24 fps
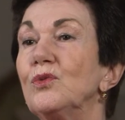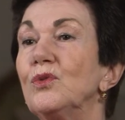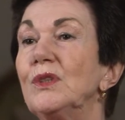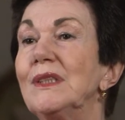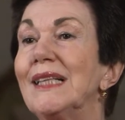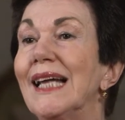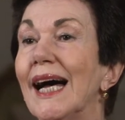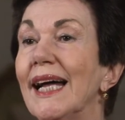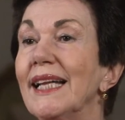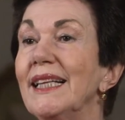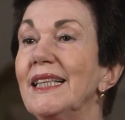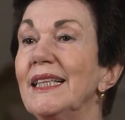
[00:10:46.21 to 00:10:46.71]

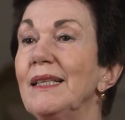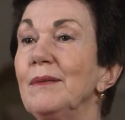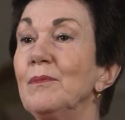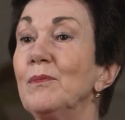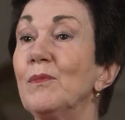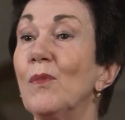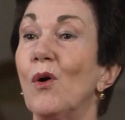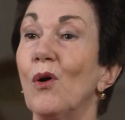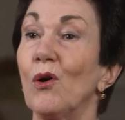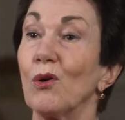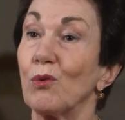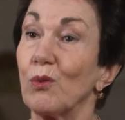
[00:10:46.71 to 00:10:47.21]
that
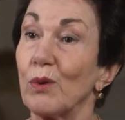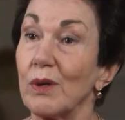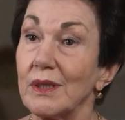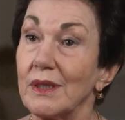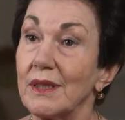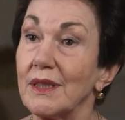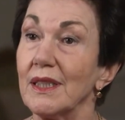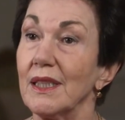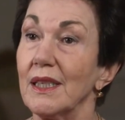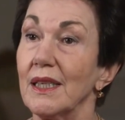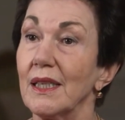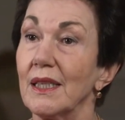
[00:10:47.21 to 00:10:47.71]

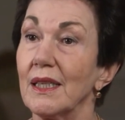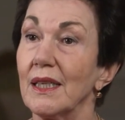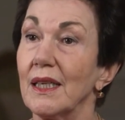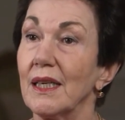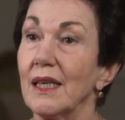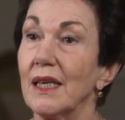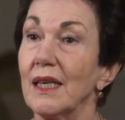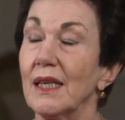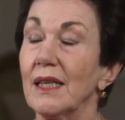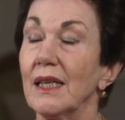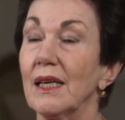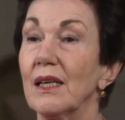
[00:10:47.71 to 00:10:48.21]
democracy
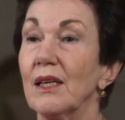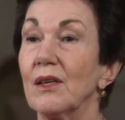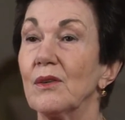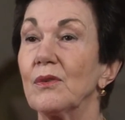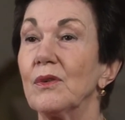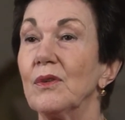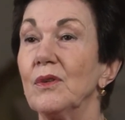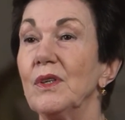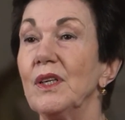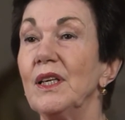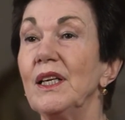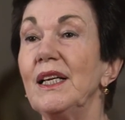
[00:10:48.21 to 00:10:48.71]

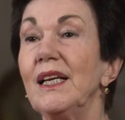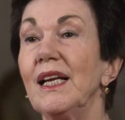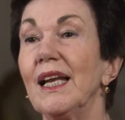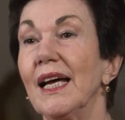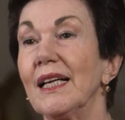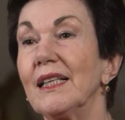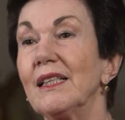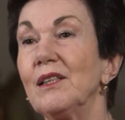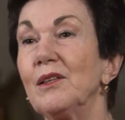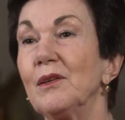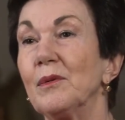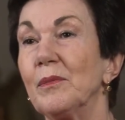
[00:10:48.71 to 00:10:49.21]
in
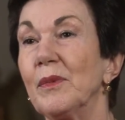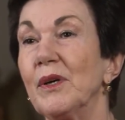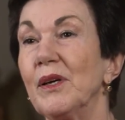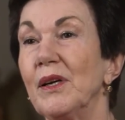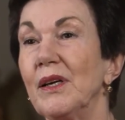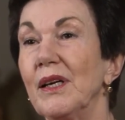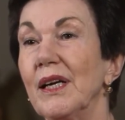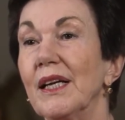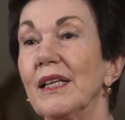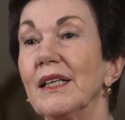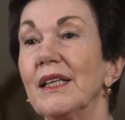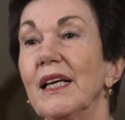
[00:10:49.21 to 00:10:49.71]
Latin
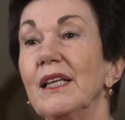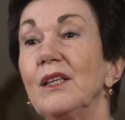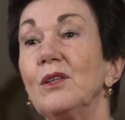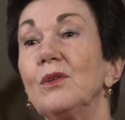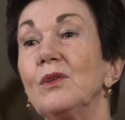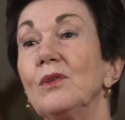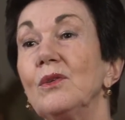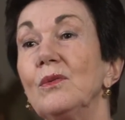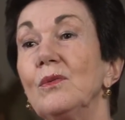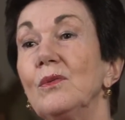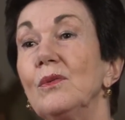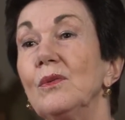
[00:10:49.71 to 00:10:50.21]
America,
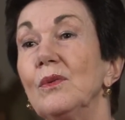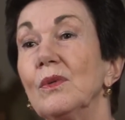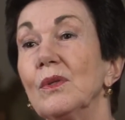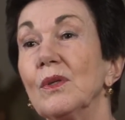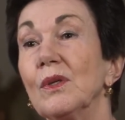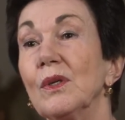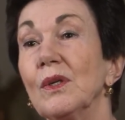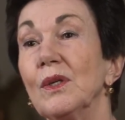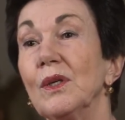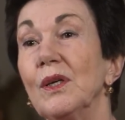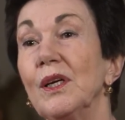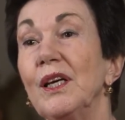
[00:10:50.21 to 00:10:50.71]

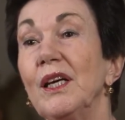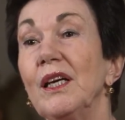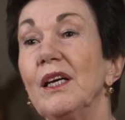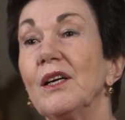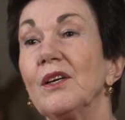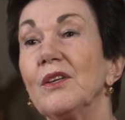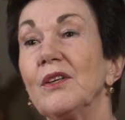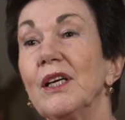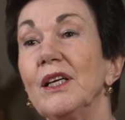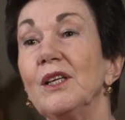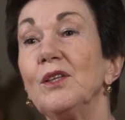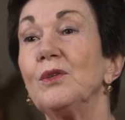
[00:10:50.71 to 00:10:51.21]

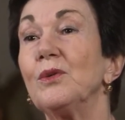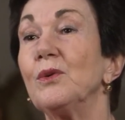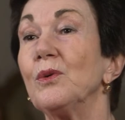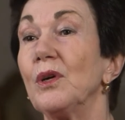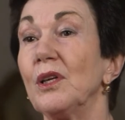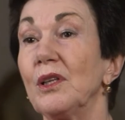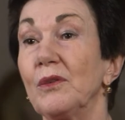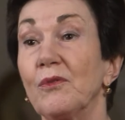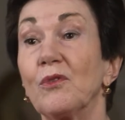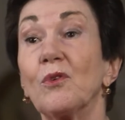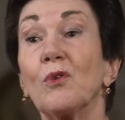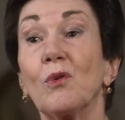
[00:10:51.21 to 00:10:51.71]
they took
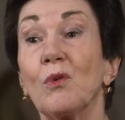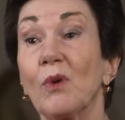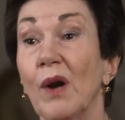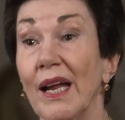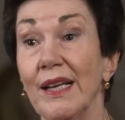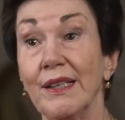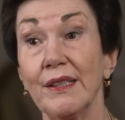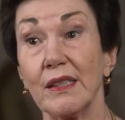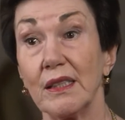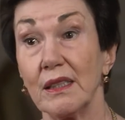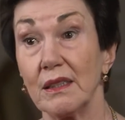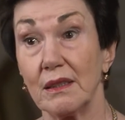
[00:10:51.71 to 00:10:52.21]
it for
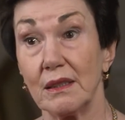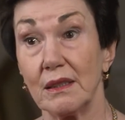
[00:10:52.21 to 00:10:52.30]
granted.